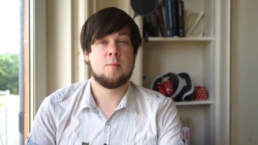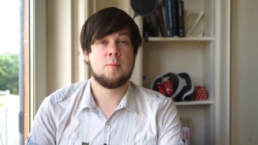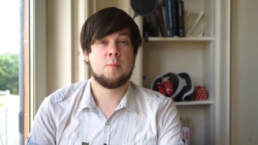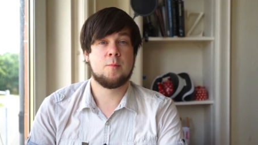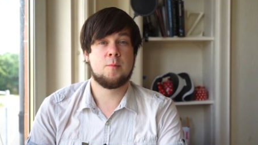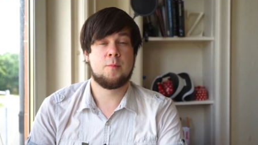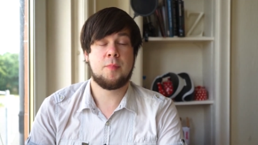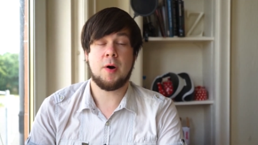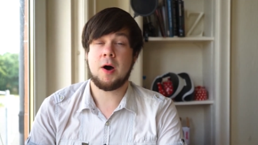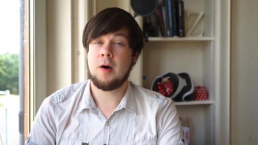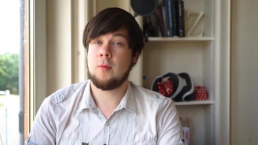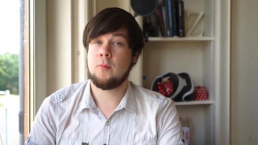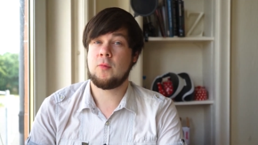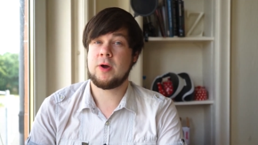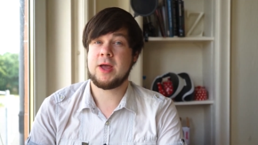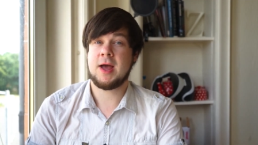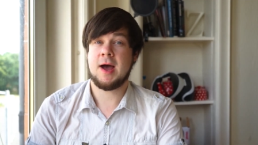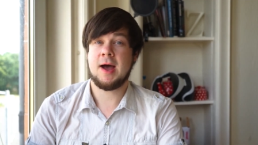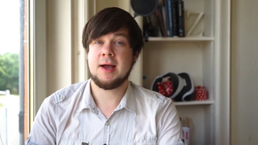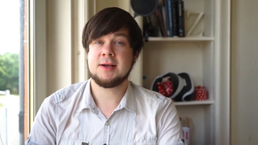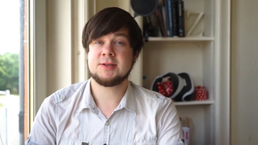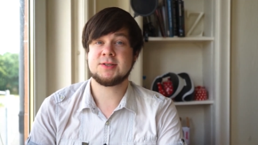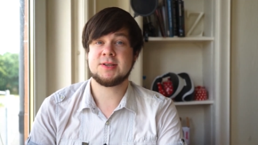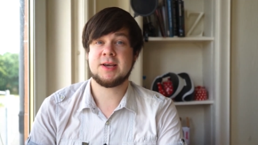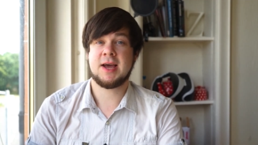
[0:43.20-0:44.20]
But we
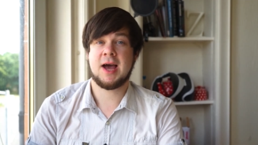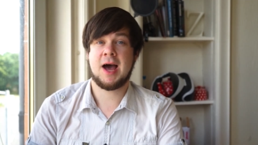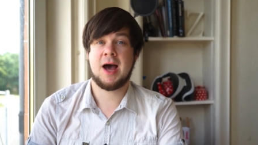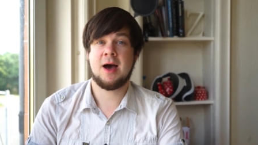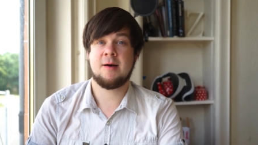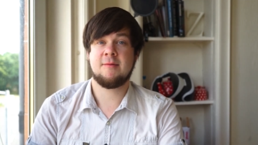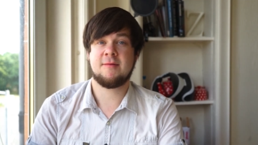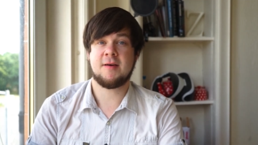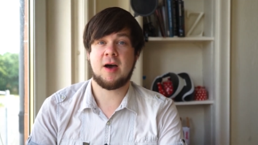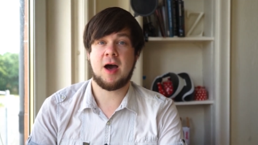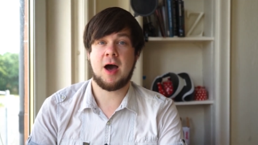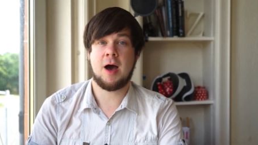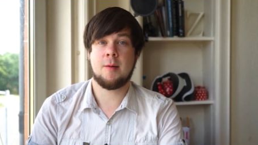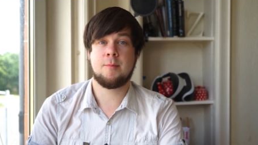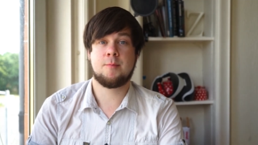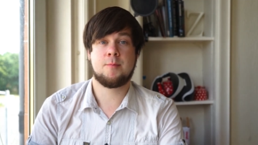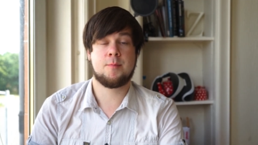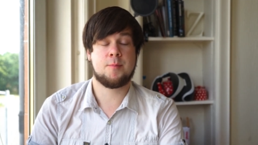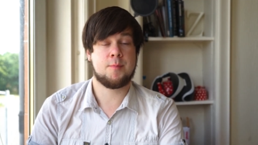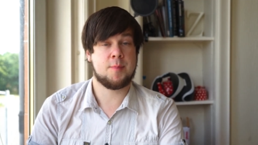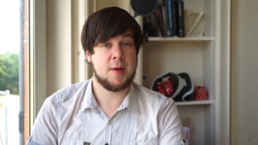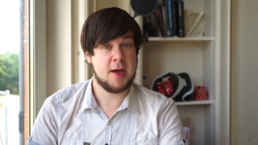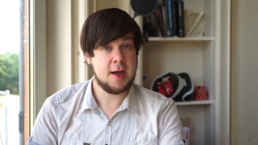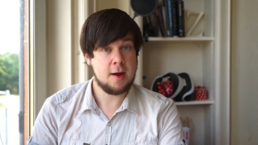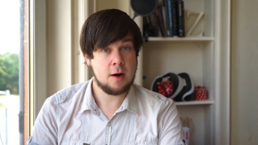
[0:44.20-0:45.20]
actually have a
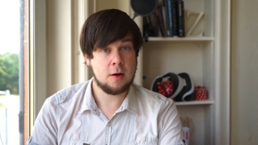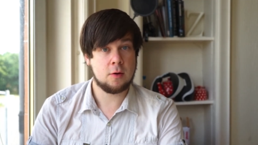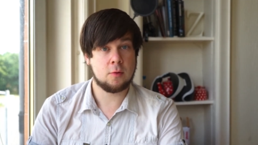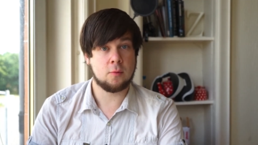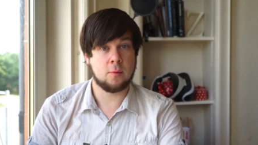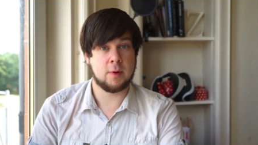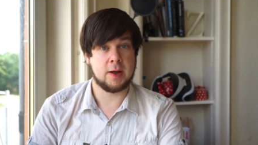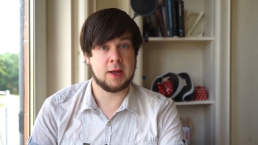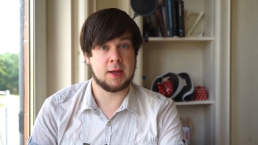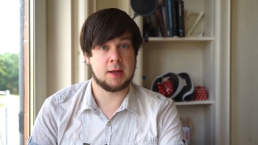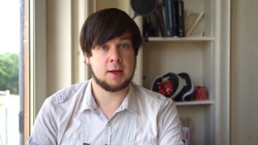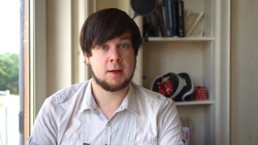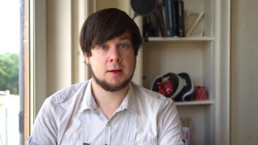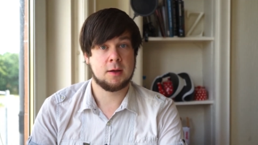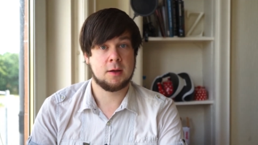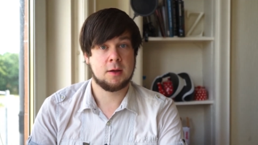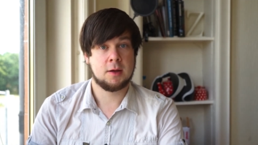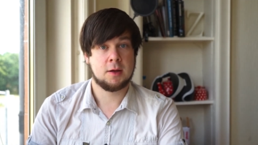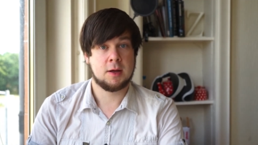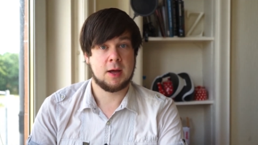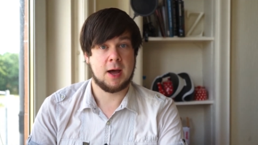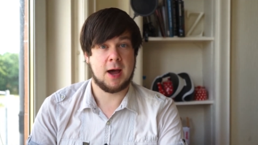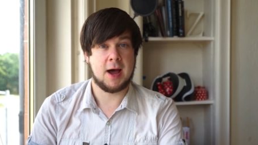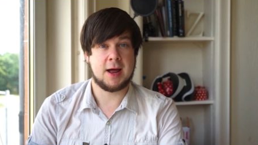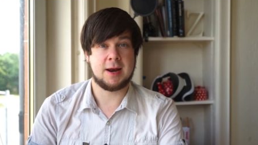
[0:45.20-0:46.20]
better way
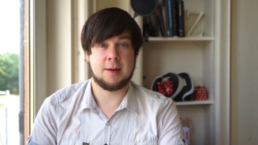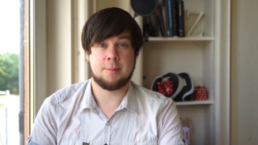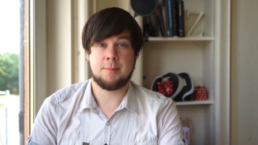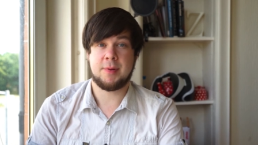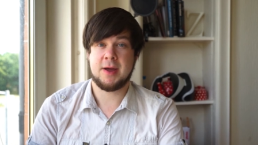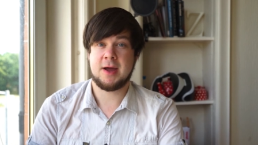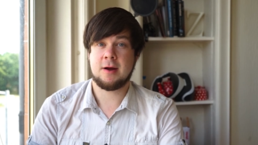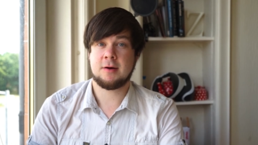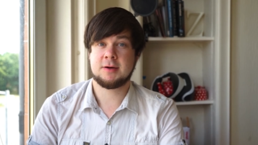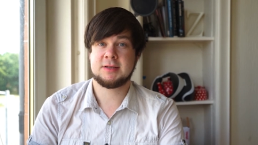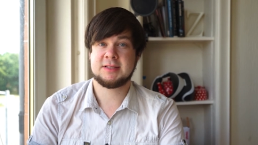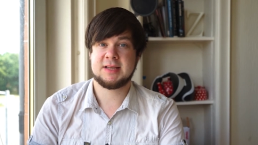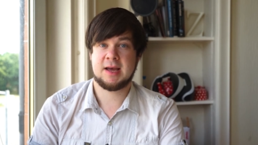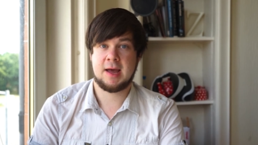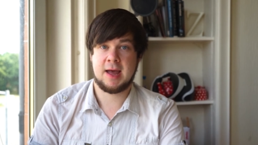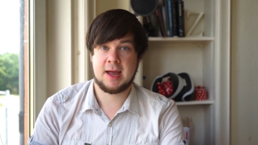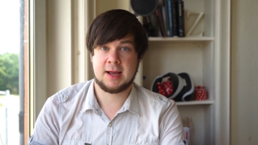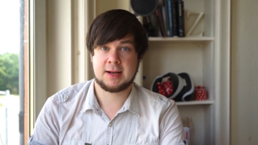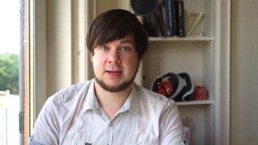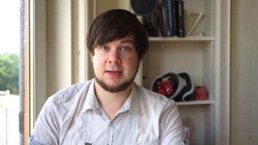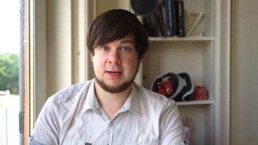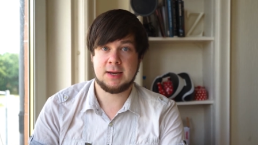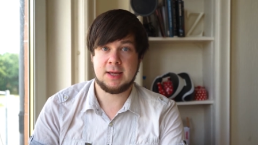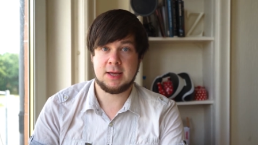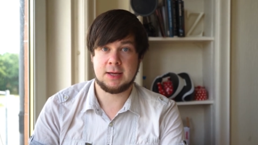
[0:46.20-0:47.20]
and a better
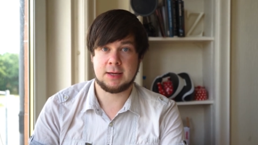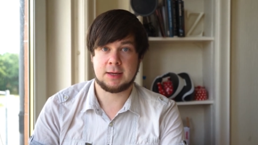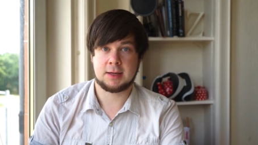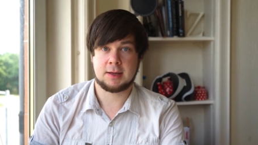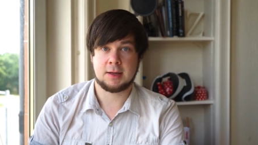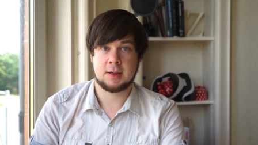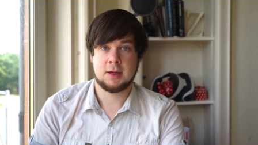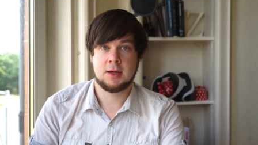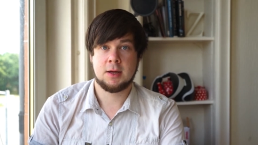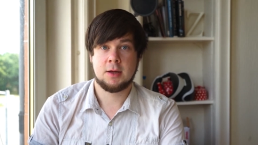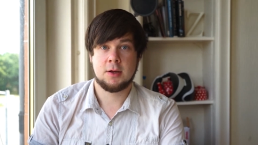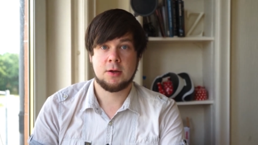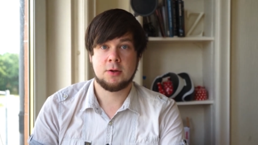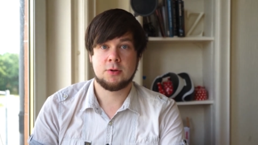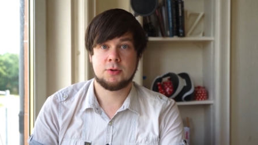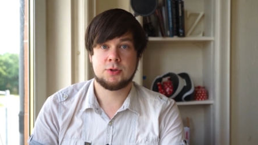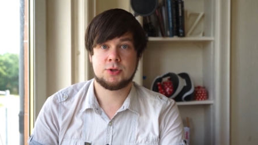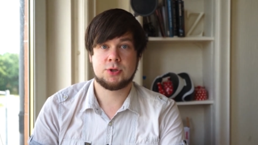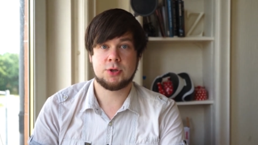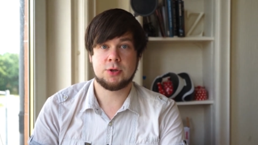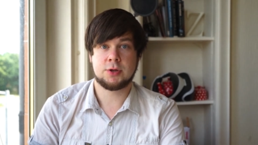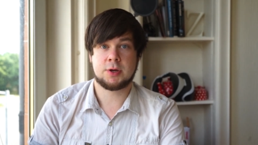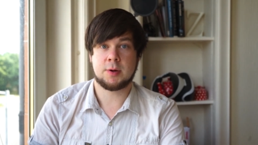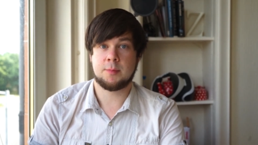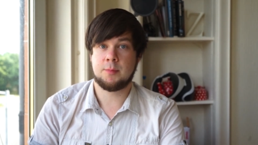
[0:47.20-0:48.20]
technique
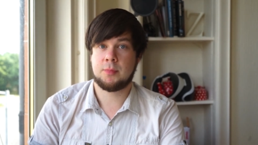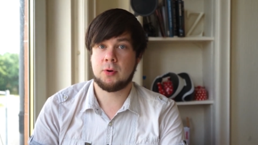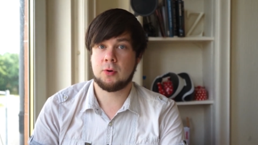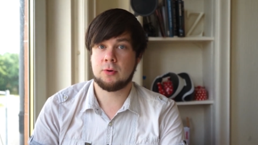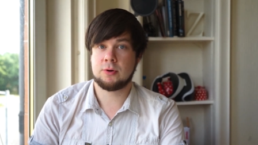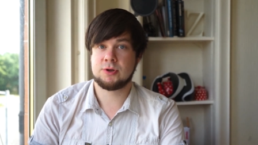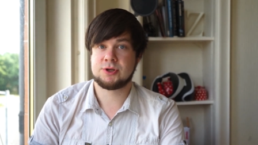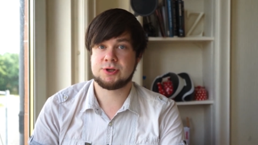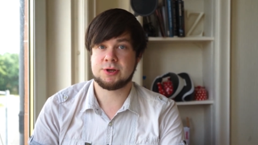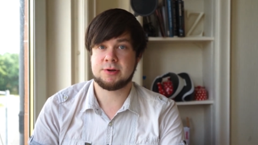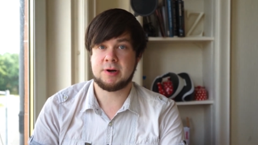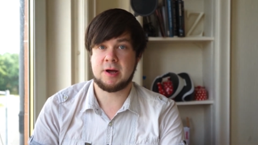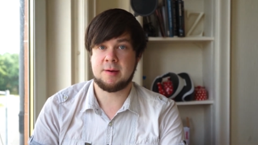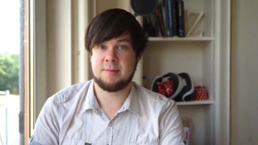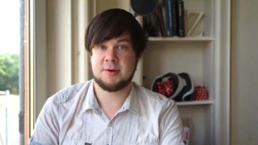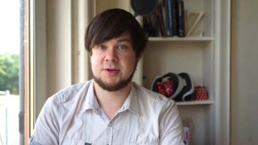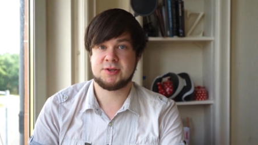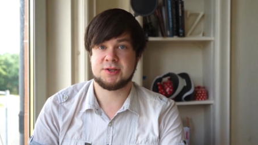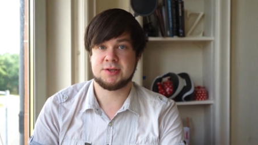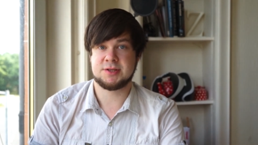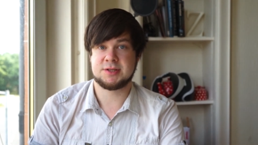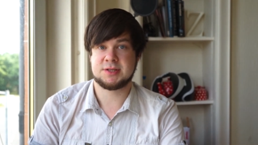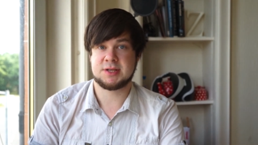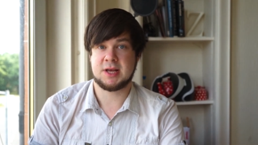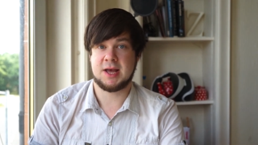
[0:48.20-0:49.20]
to compose your
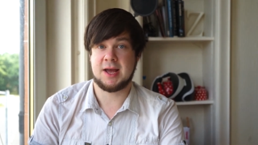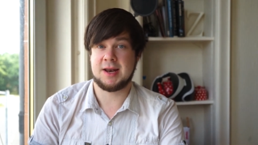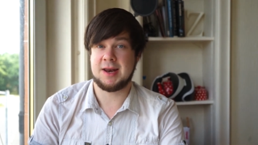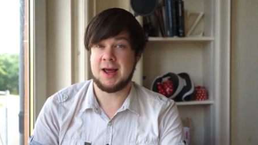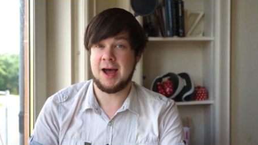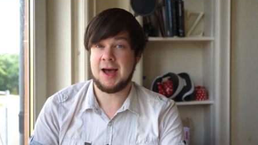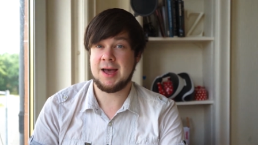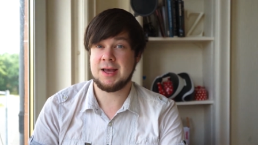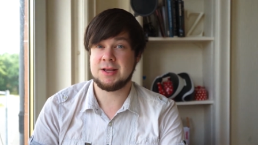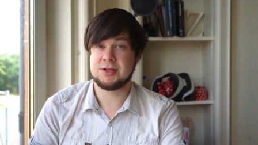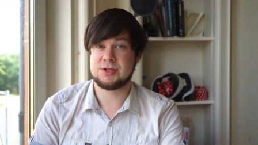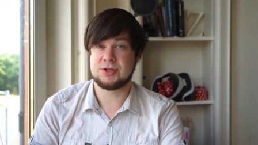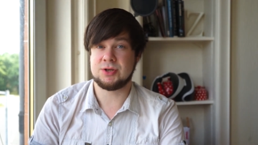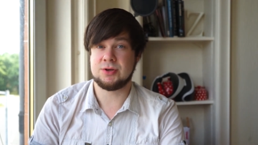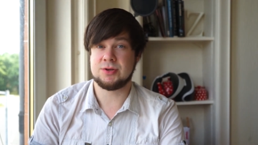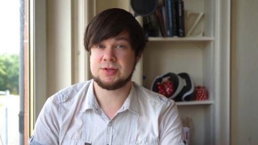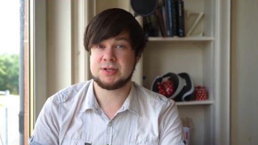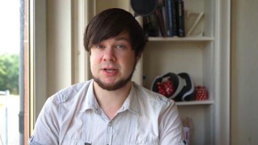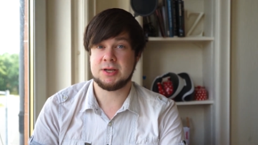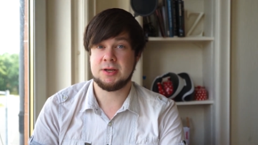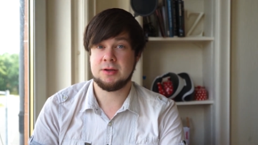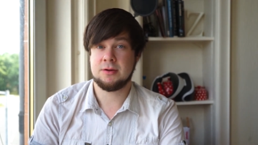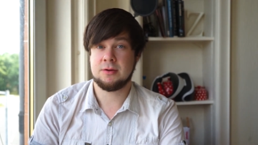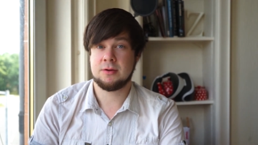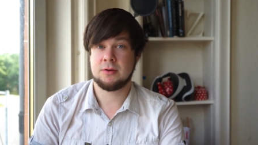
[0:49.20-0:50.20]
images, and that is
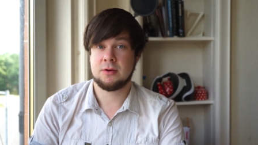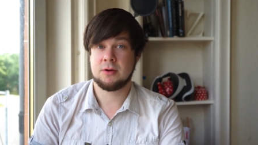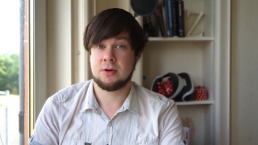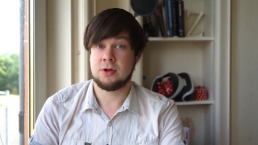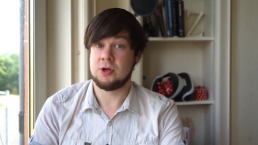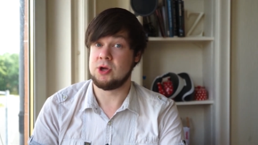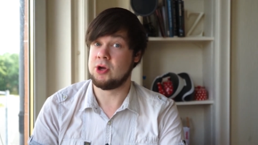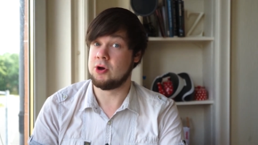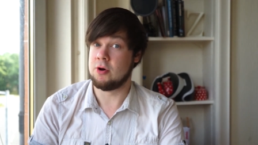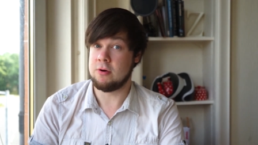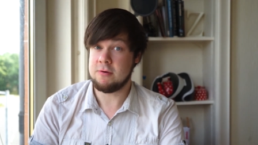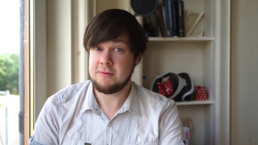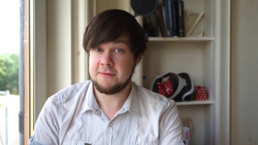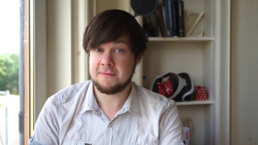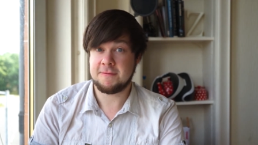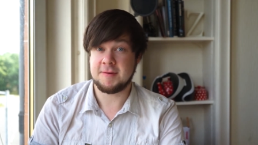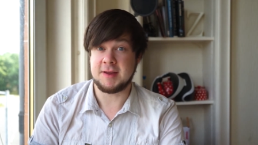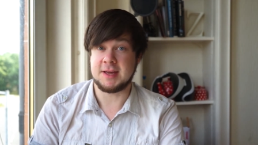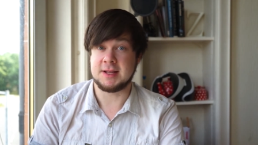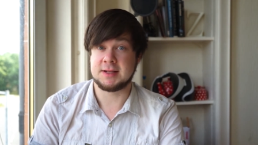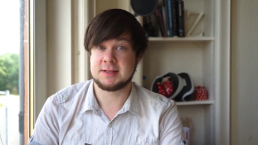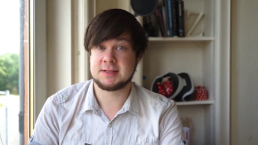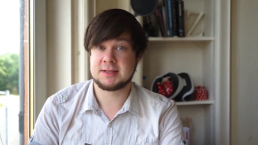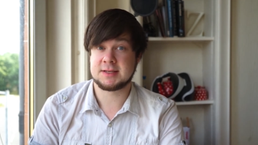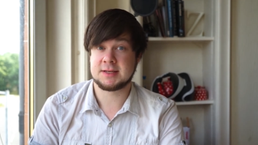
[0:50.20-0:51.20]
using your
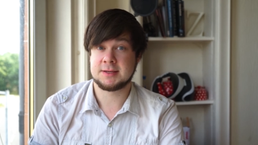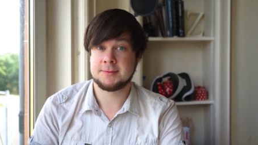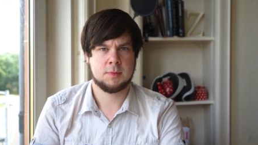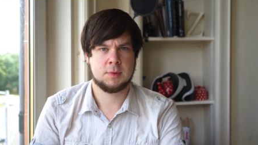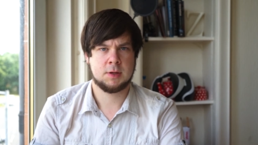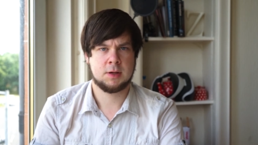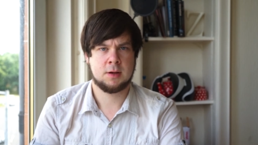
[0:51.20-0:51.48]
feet.